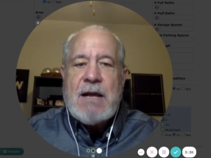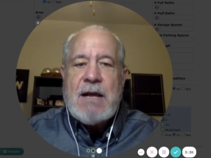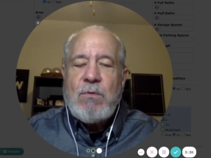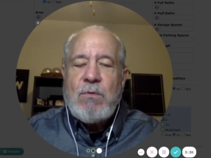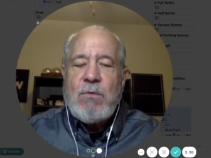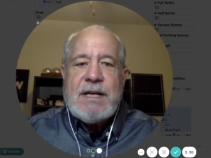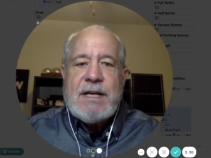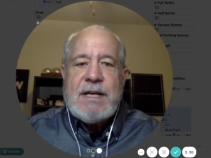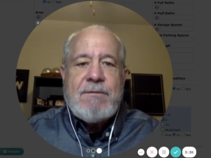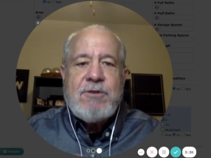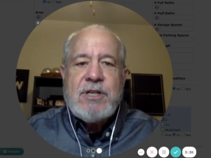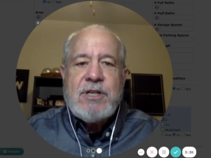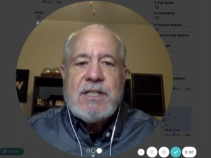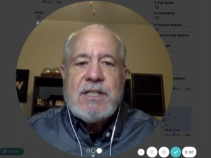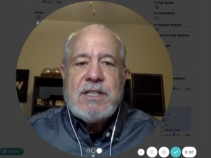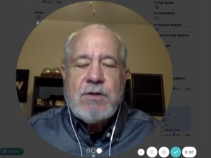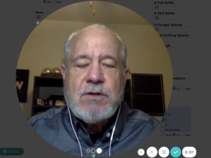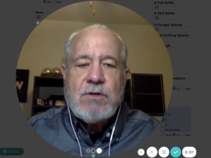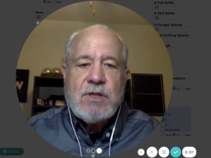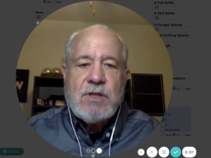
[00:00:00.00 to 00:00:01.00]
Whatever it
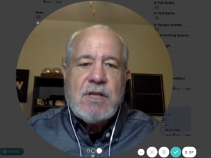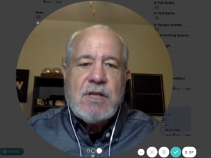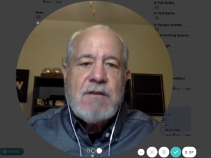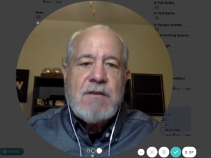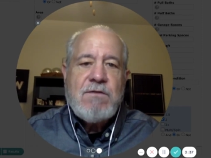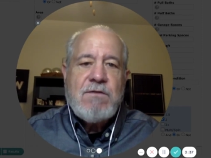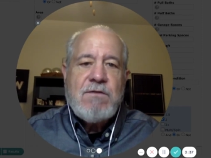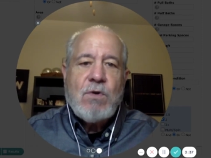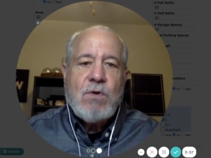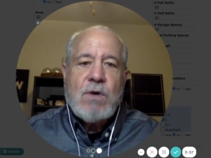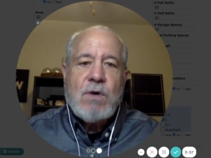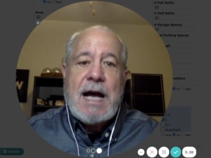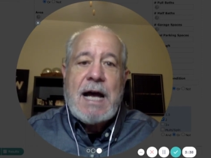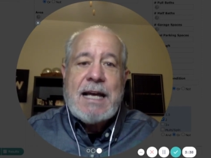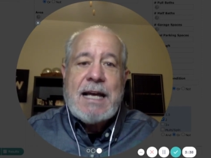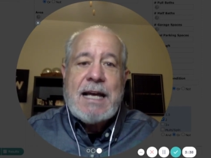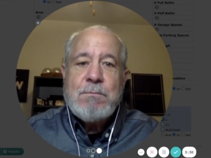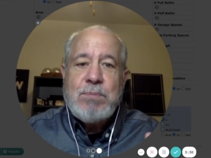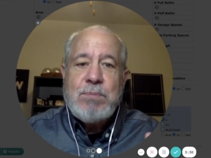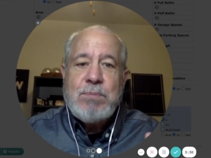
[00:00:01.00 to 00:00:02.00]
is they're looking for, I
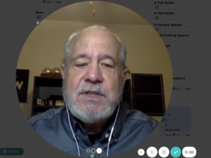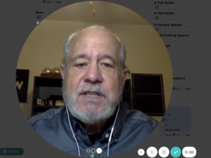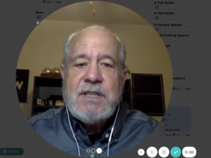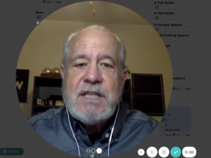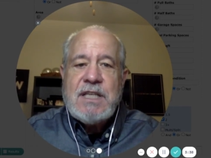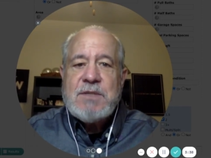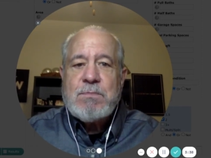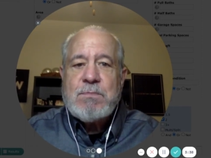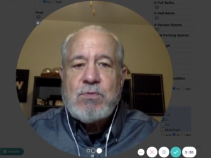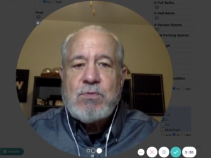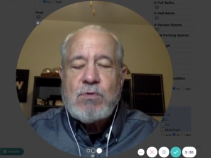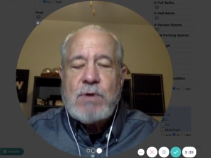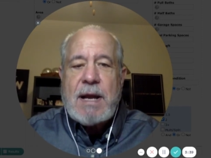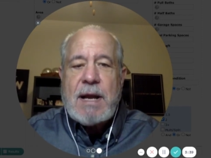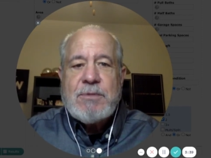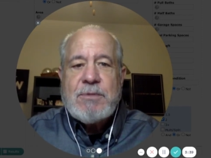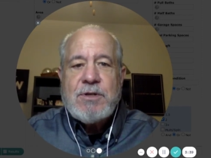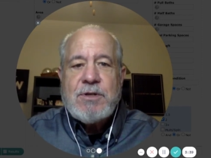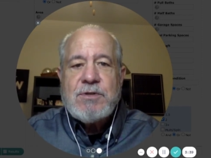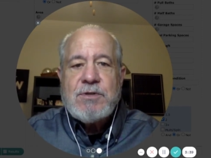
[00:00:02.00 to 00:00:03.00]
can put these
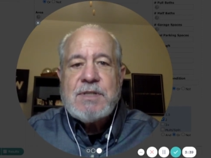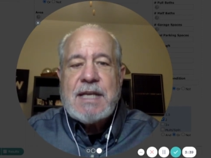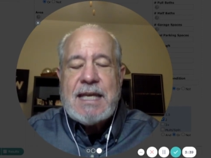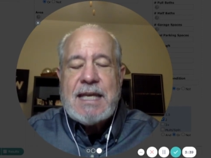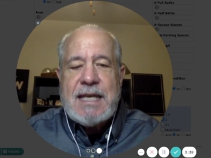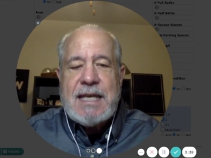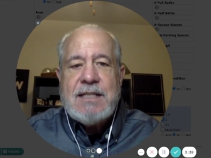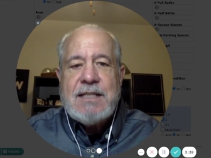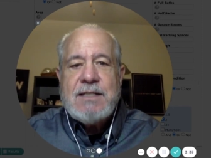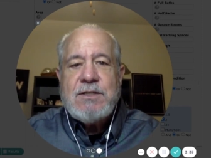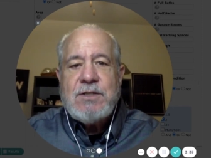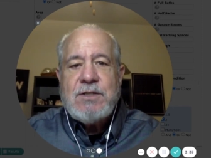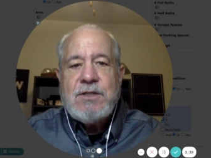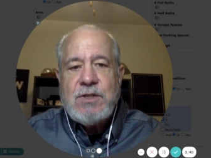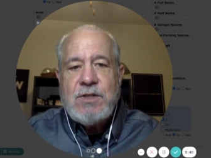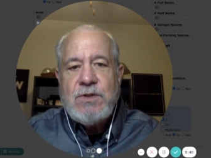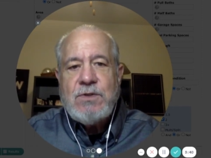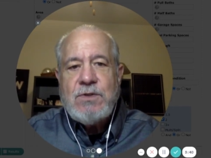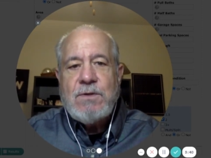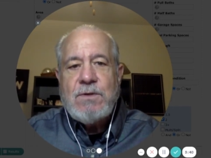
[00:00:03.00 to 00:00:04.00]
parameters
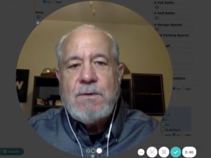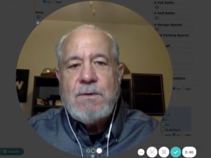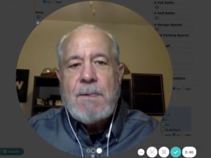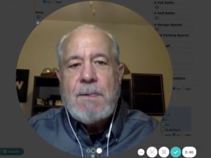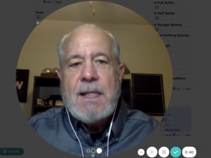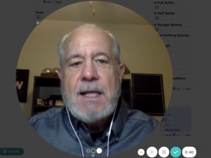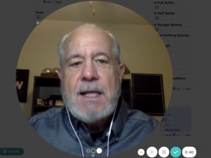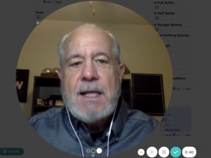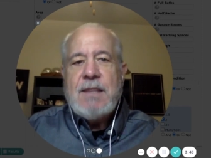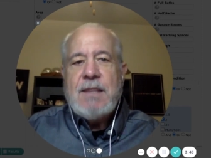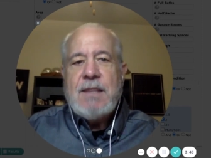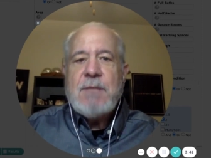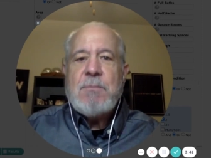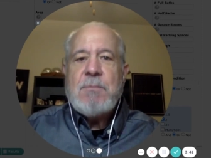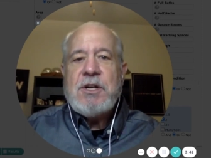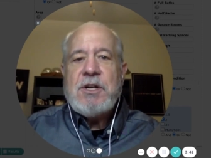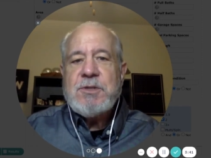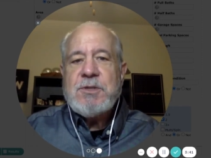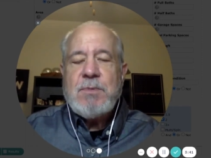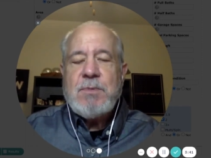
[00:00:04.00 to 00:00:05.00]
into the
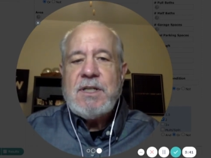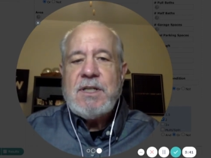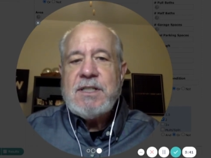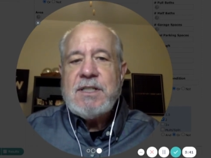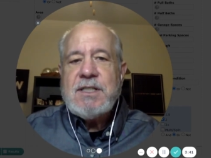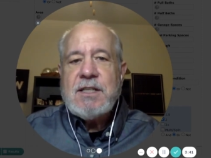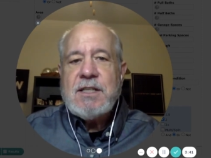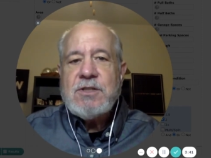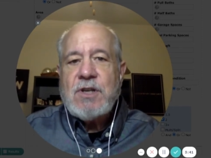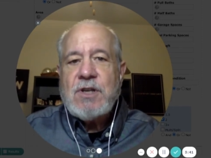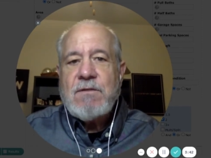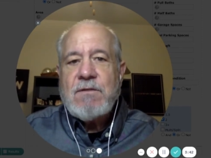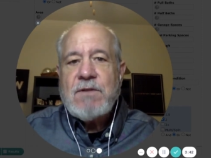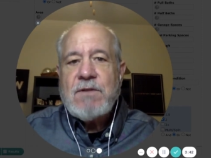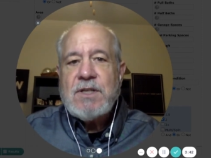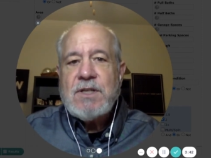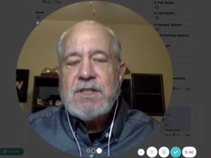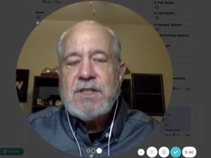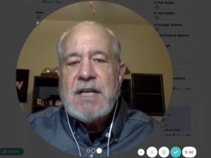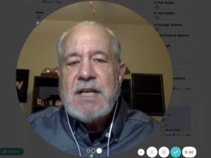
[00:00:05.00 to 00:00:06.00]
multiple listing
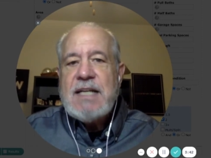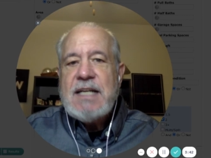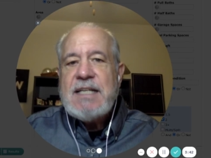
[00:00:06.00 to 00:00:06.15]
service.